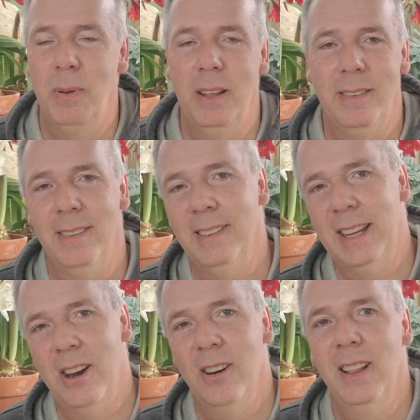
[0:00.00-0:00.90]
But
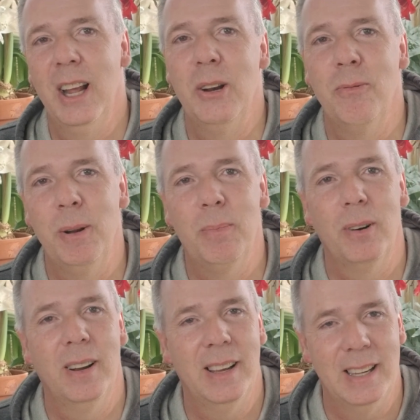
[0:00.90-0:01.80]
Carolina Reaper
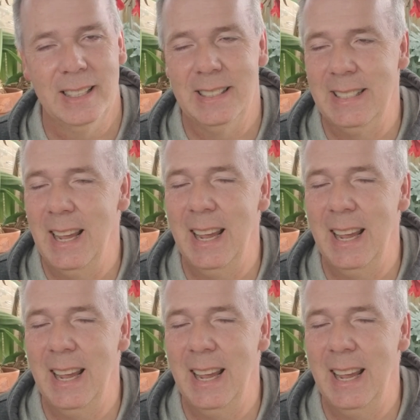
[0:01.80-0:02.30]
has